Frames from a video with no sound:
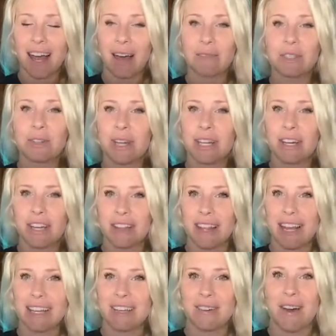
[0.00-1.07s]
I'm doing good,
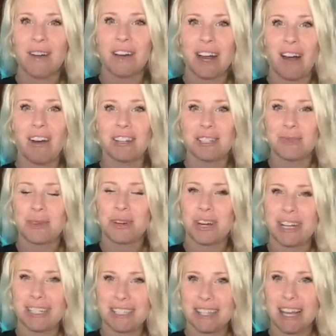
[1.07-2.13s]
thank you. All right, awesome,
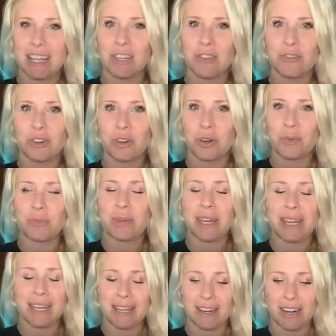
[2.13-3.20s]
Chris. Thank you for
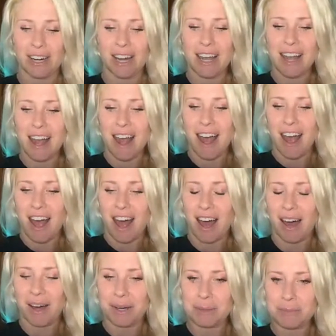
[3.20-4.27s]
being here.
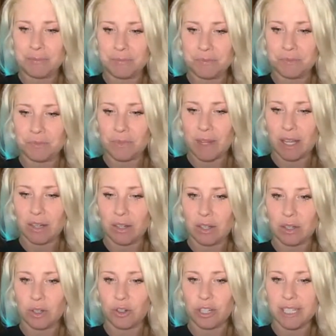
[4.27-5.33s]
Um,
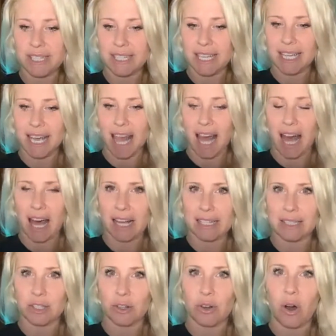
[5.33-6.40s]
Chrissy
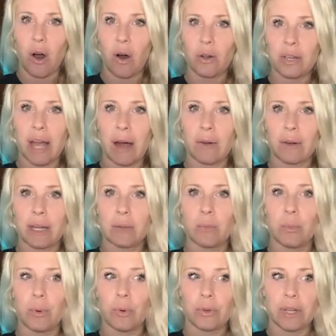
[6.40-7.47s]
has called out
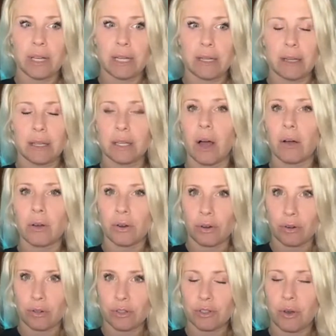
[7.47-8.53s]
and bullied young
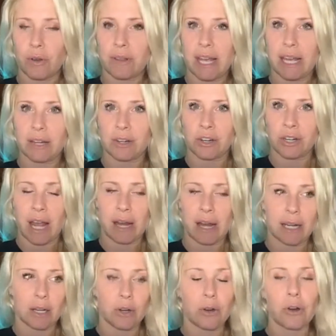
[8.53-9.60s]
girls on the
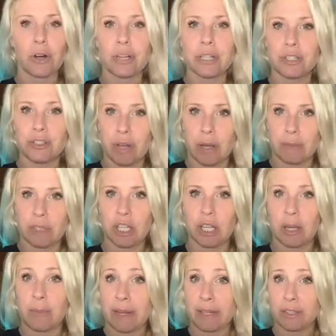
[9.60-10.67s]
internet, encouraged them to
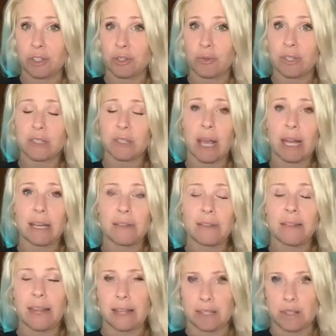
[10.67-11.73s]
commit suicide
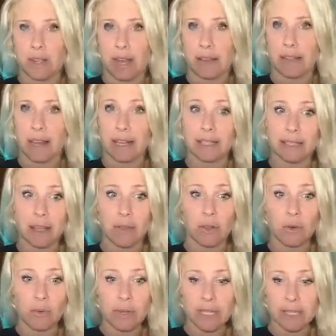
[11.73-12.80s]
and things like
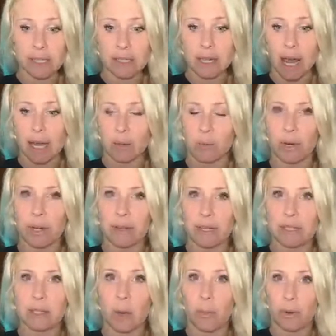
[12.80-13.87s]
this. And the reason I
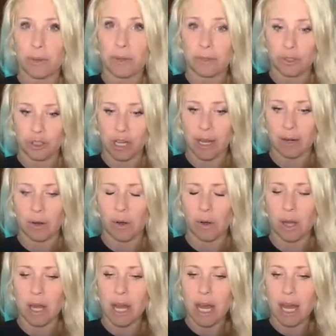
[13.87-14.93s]
bring this up on this
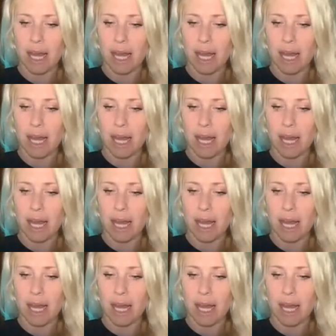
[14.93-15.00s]
channel